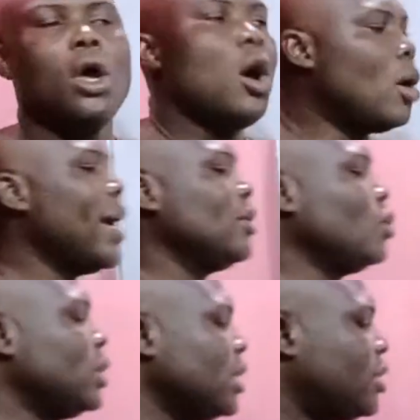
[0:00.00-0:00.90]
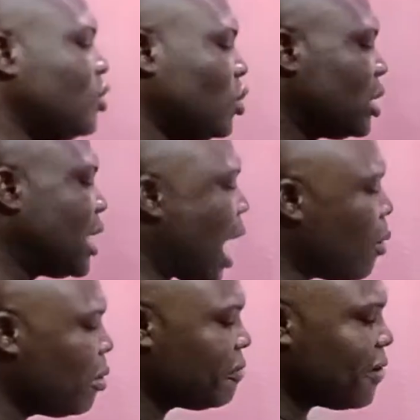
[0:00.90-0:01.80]
All right, so this is just how
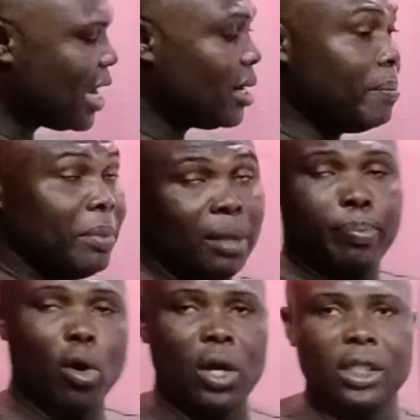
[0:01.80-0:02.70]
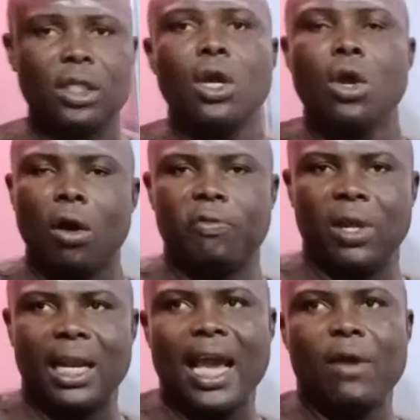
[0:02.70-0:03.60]
we find the midpoint of a line.